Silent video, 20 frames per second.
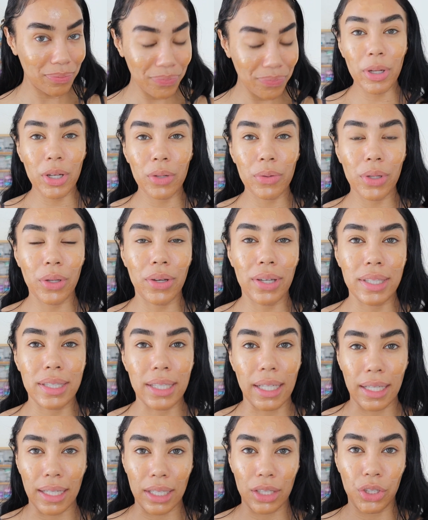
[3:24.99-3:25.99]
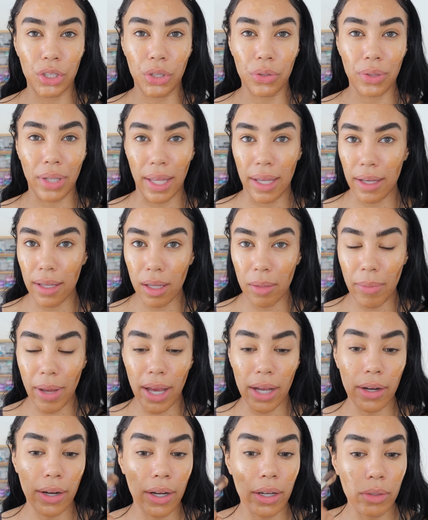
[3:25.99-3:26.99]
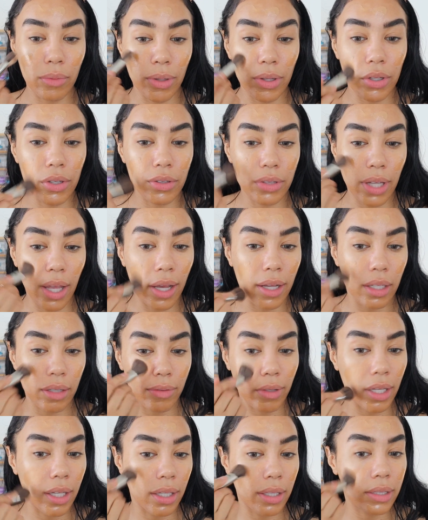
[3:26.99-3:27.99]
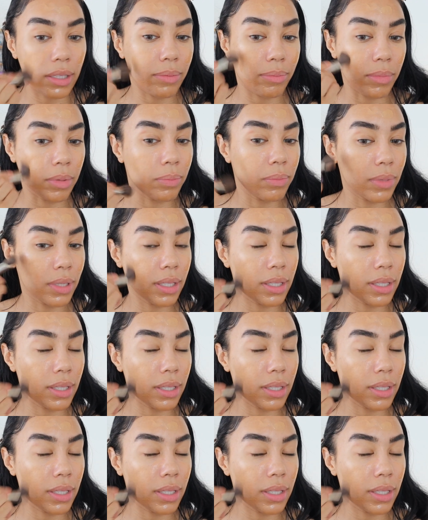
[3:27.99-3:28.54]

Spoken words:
Let me know what you guys think. Like, do you like a background where there's kind of like some